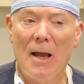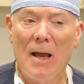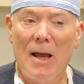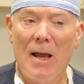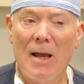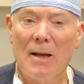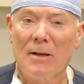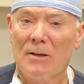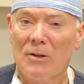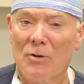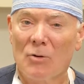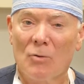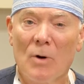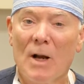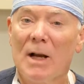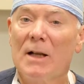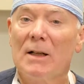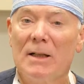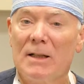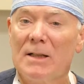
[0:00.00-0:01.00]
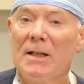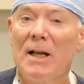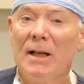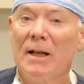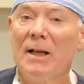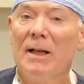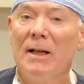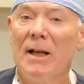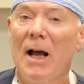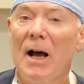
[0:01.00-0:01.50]
and directly
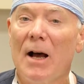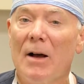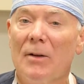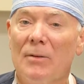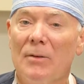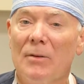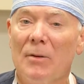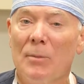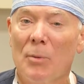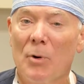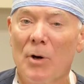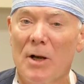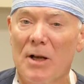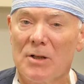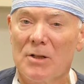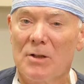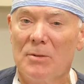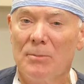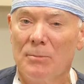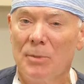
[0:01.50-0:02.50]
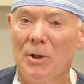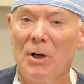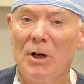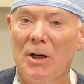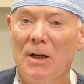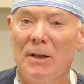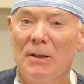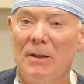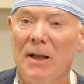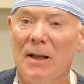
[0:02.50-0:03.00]
taking out the breast
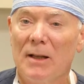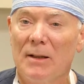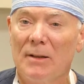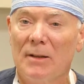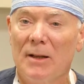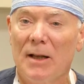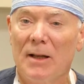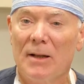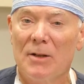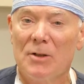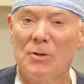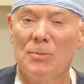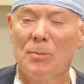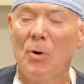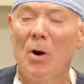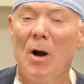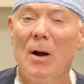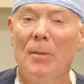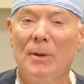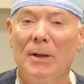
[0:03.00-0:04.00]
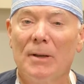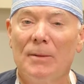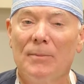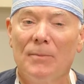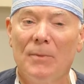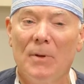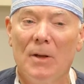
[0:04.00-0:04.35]
bud that is prominent.